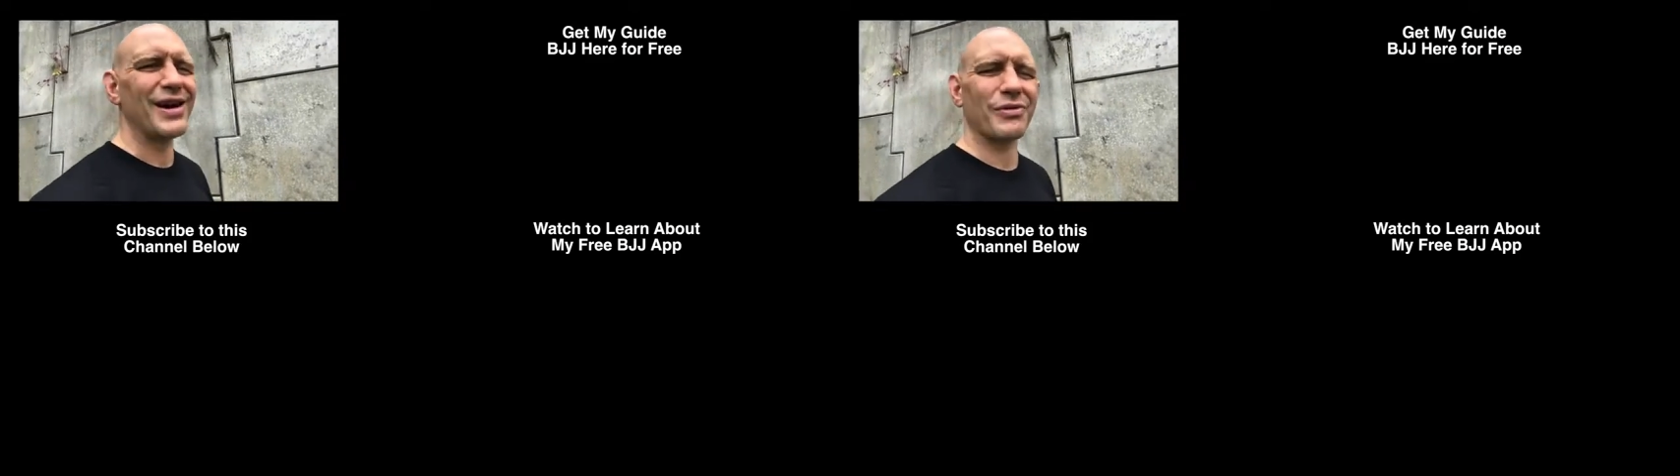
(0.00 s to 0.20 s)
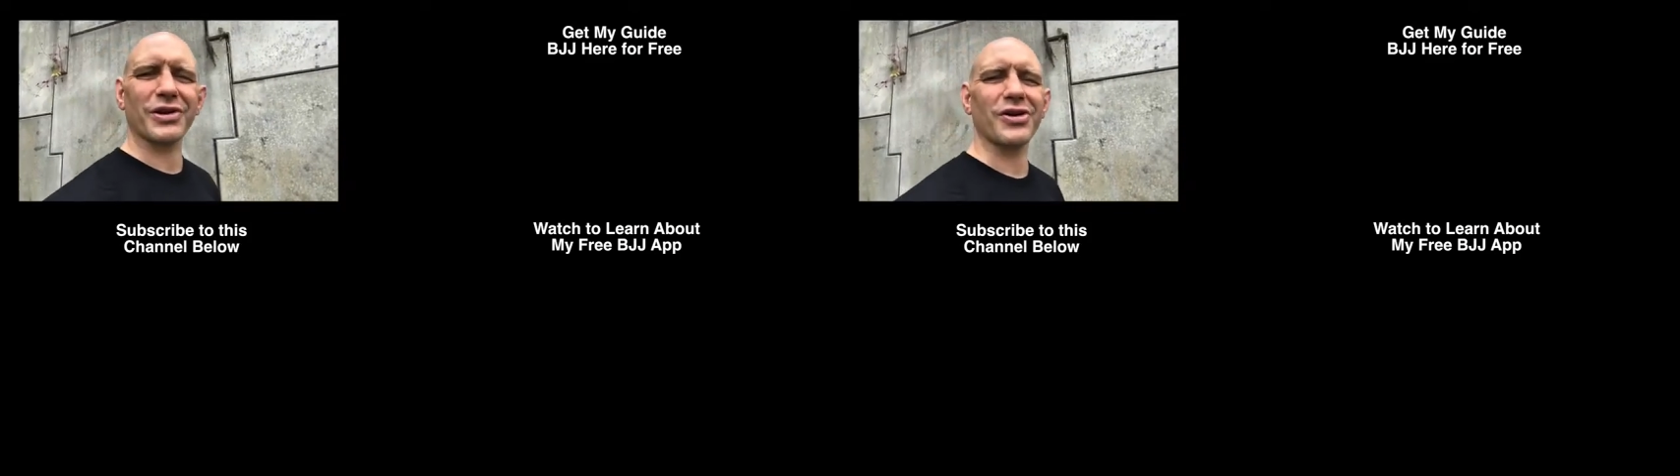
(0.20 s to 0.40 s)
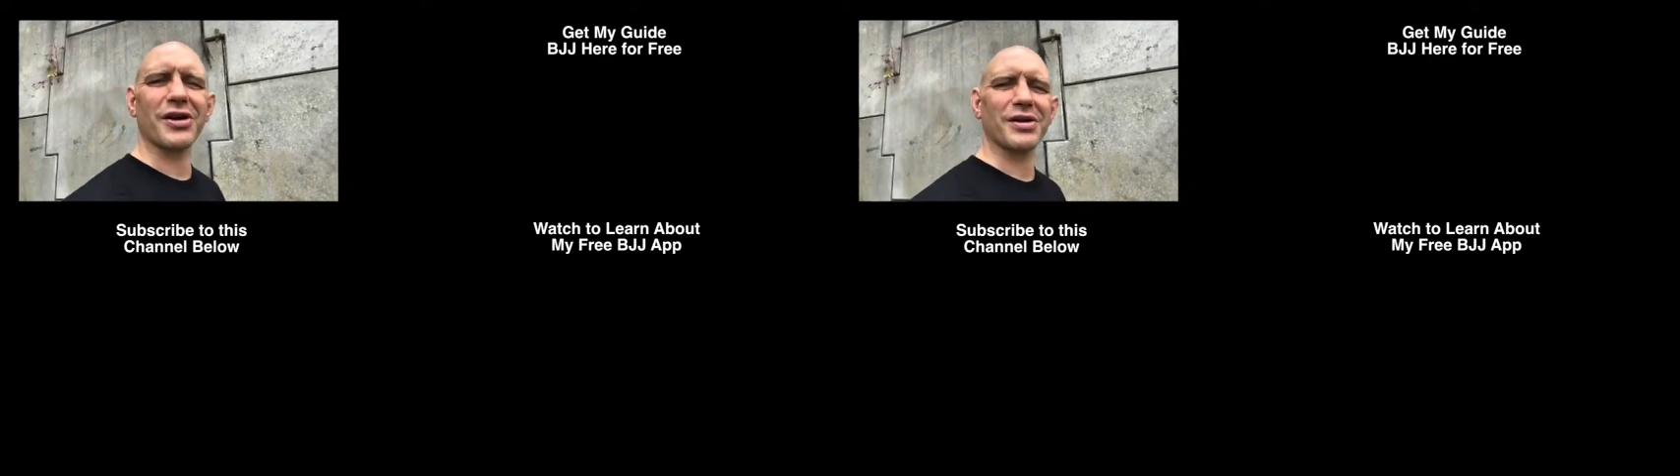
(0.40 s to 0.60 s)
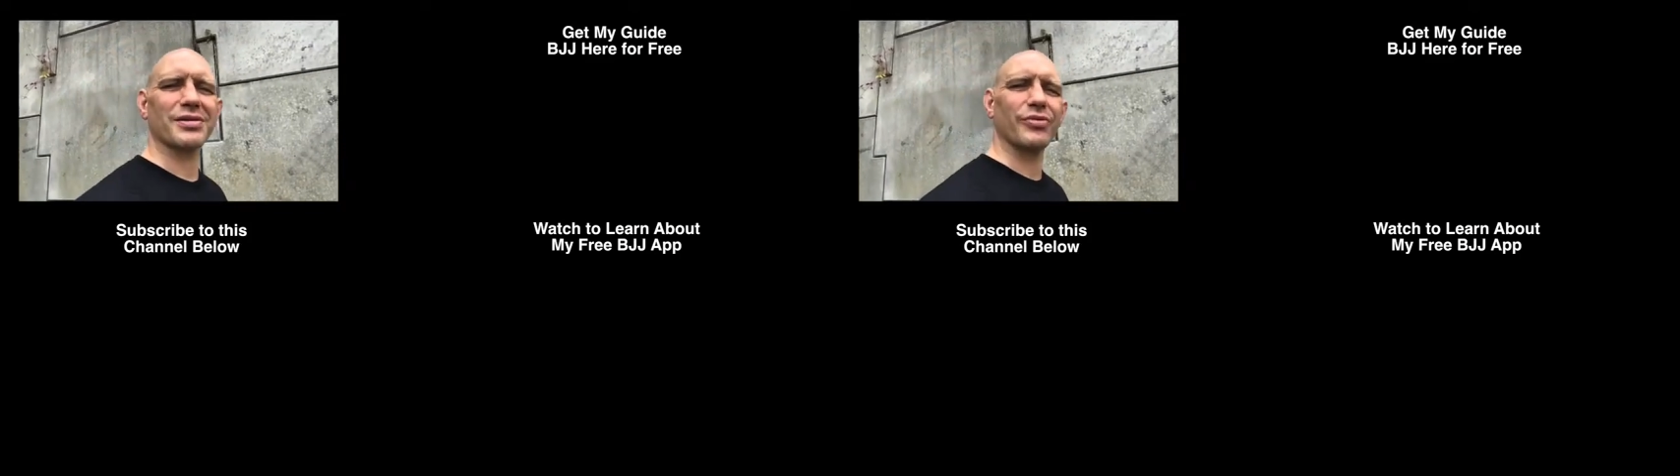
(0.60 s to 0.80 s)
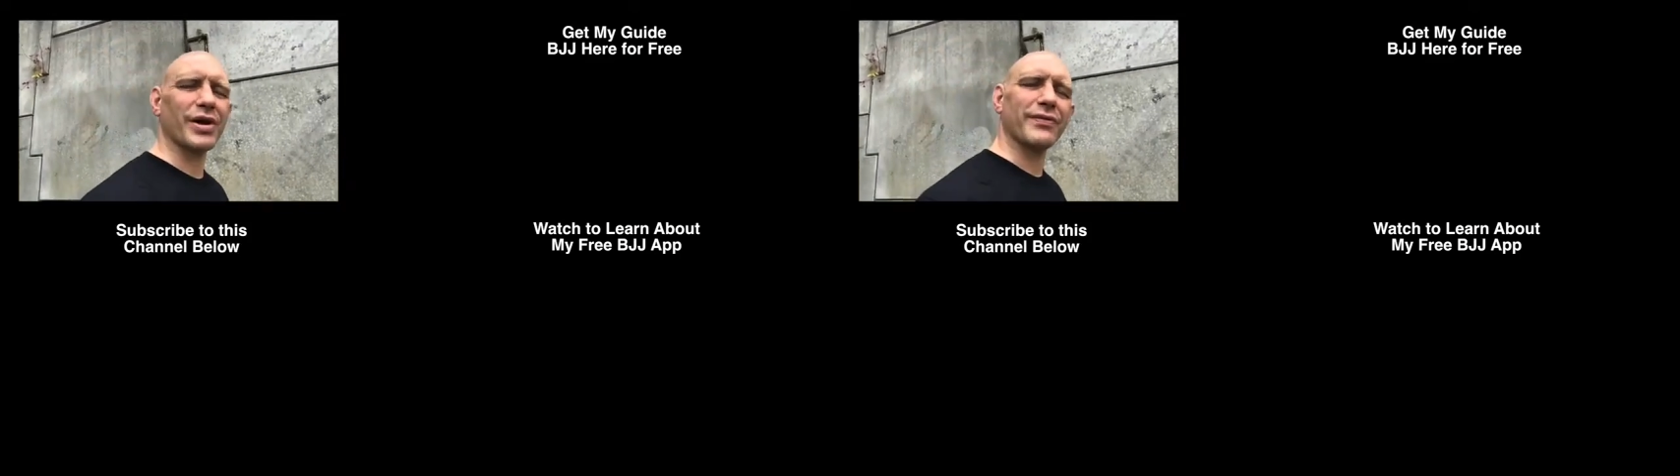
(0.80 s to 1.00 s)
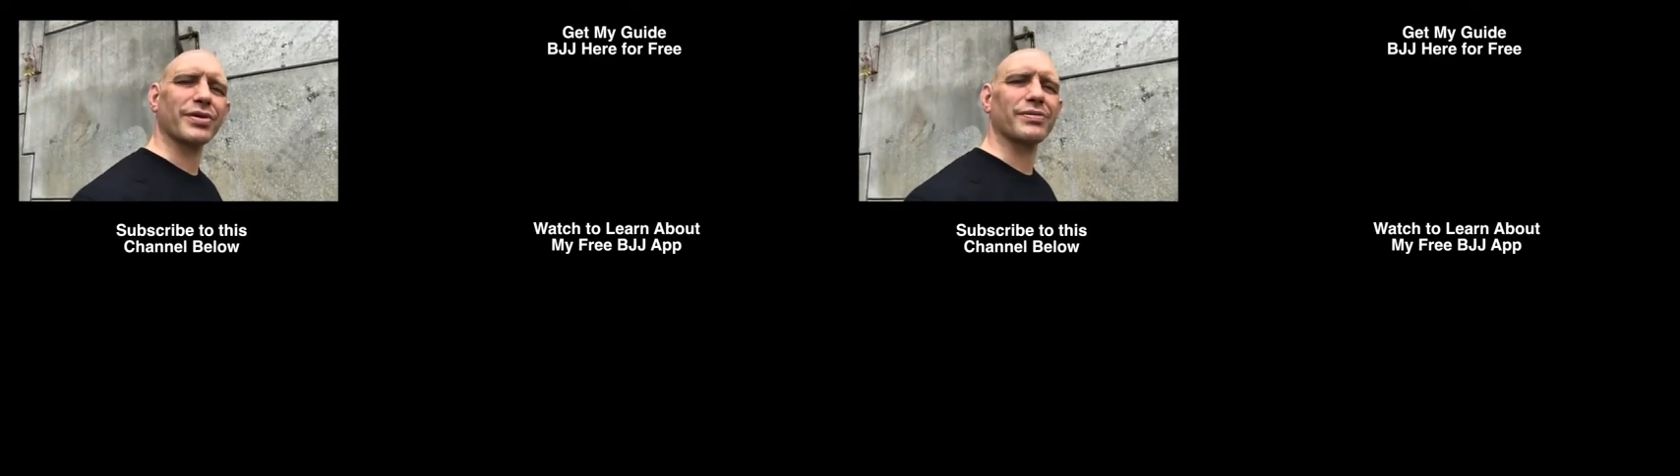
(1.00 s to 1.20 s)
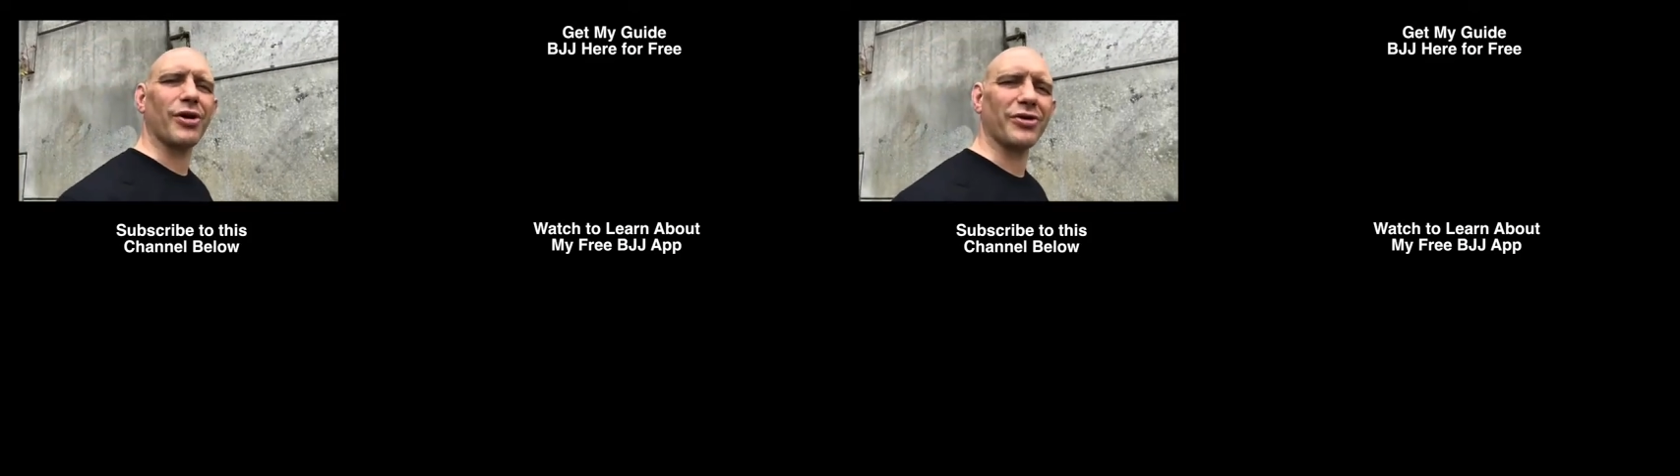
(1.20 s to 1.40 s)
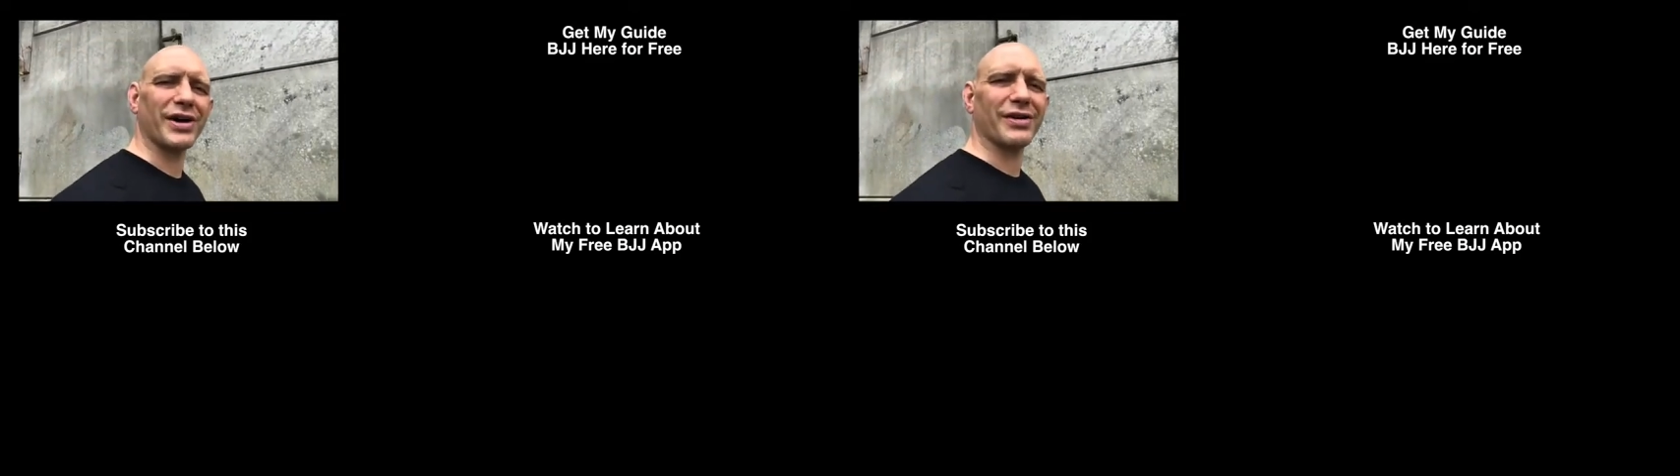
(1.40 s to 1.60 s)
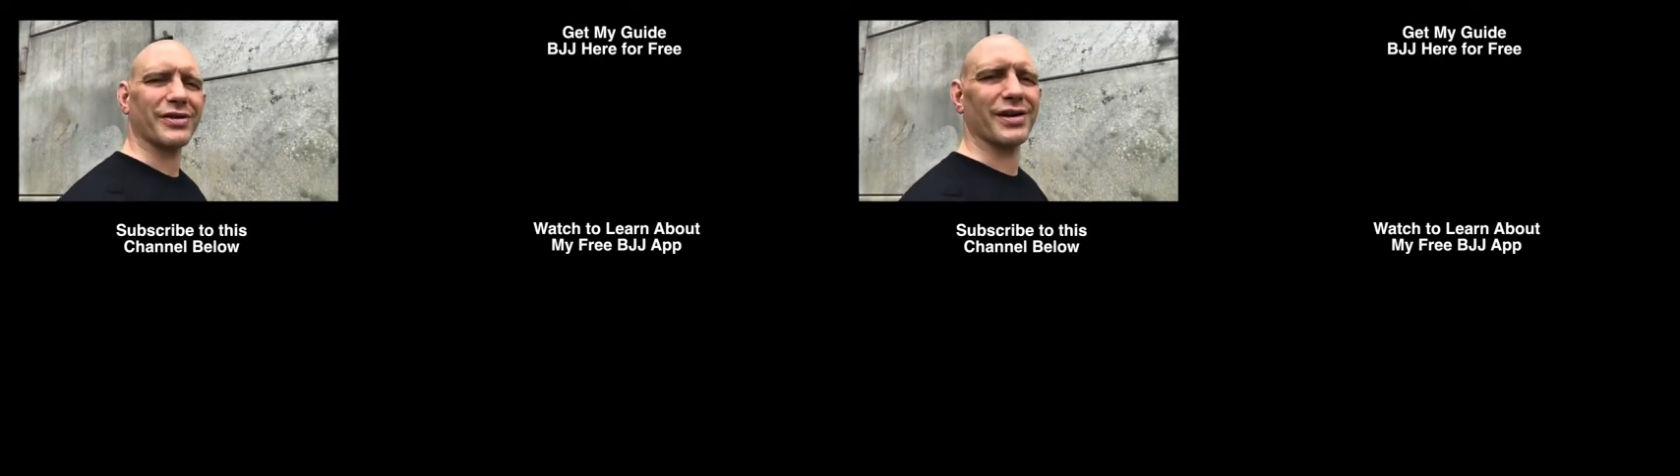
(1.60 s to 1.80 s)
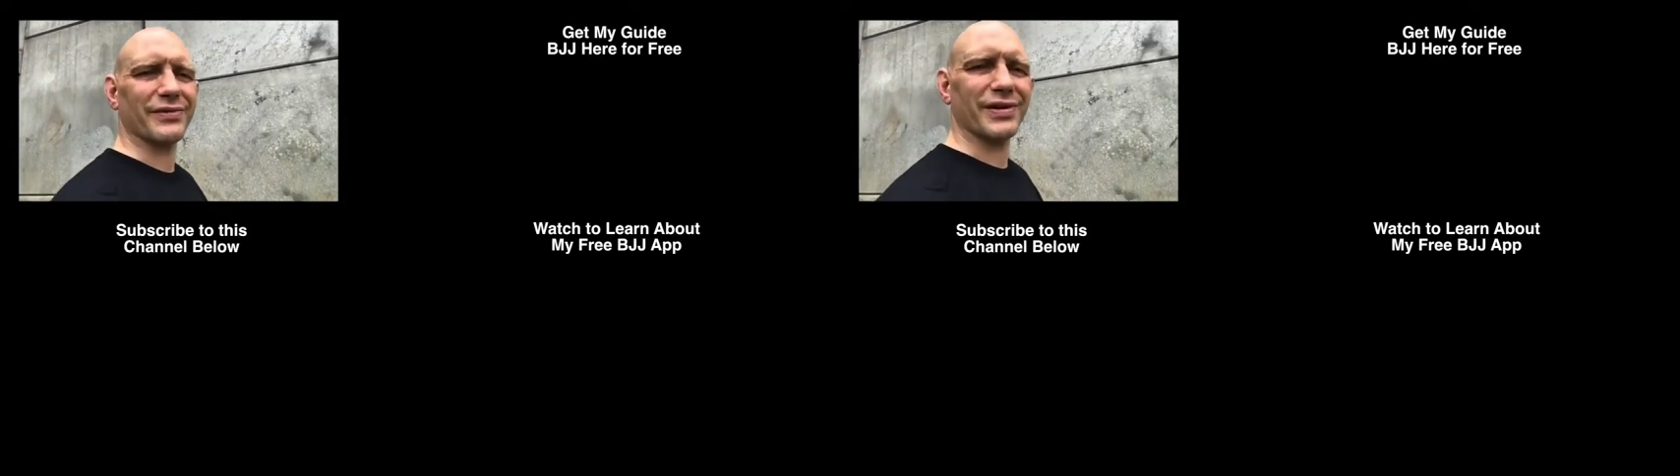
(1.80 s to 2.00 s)
regardless of whatever small town
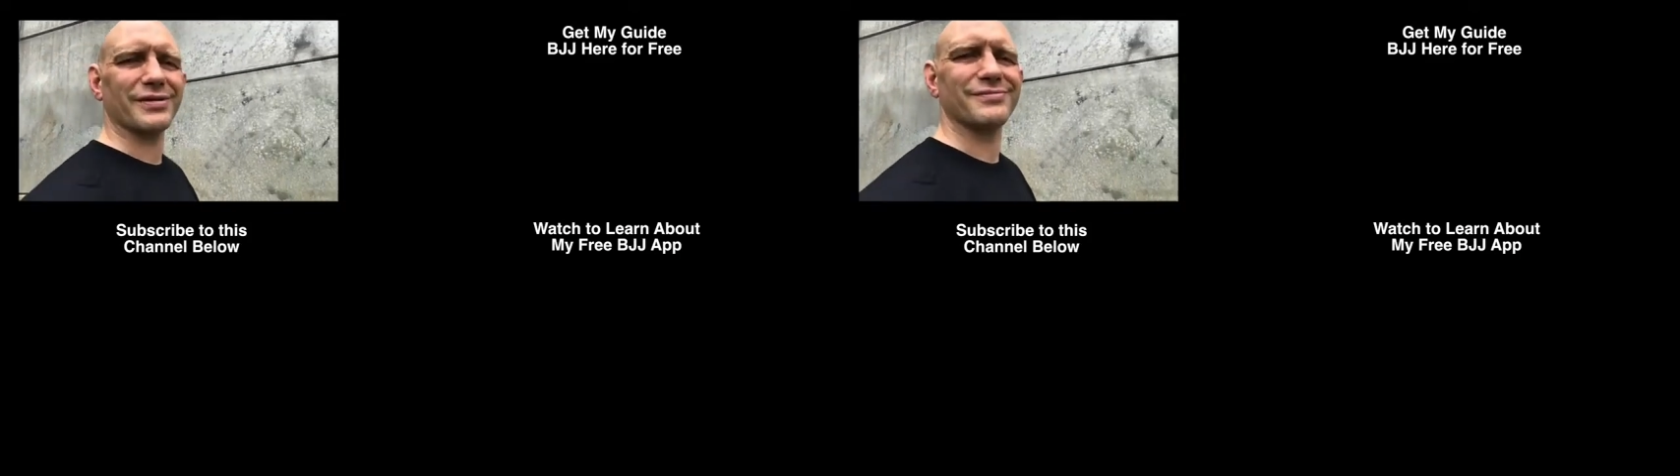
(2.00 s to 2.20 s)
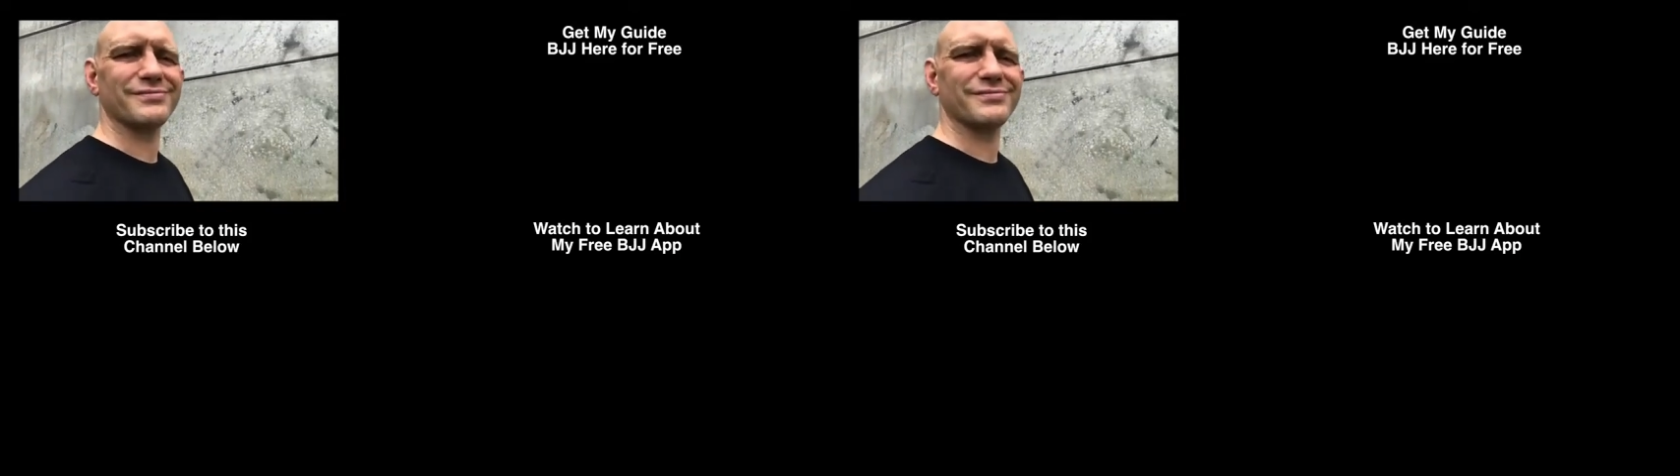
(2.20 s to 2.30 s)
you live in.